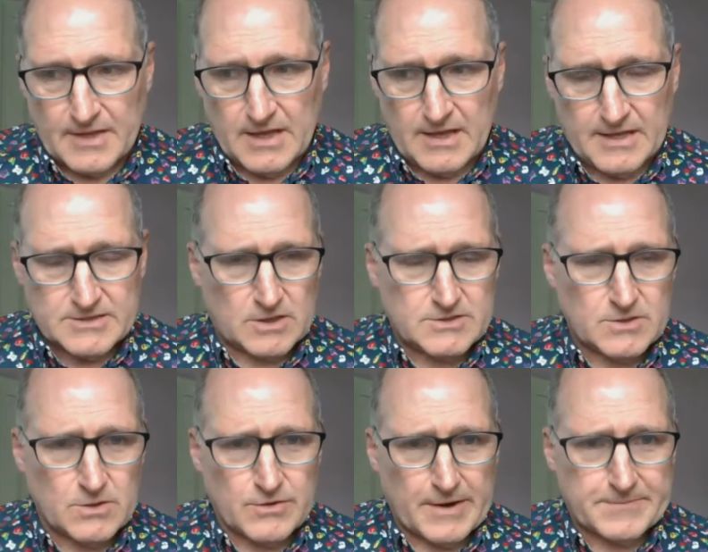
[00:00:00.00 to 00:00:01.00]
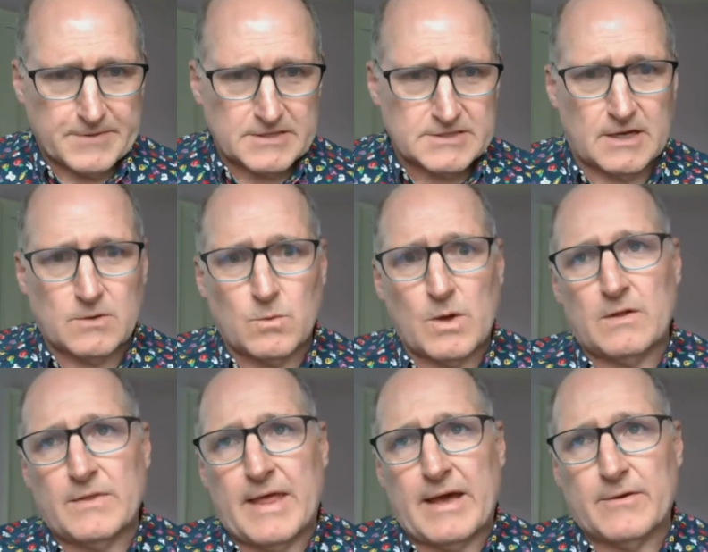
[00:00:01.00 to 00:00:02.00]
It's also a grape that's done
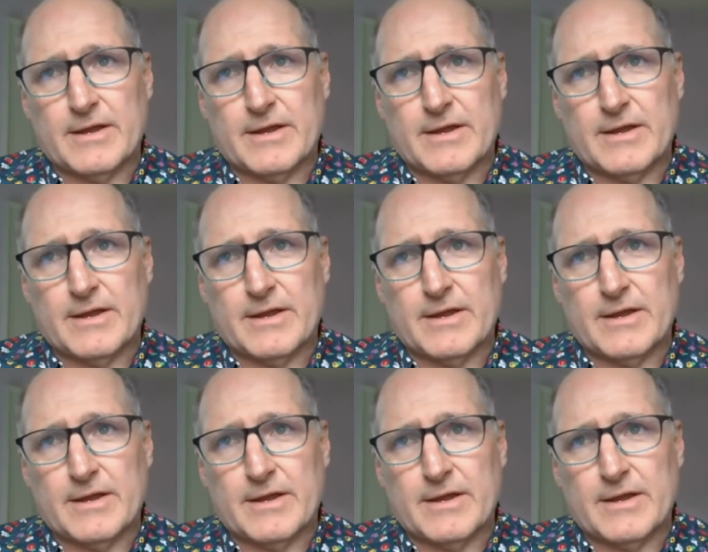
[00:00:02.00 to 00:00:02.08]
well now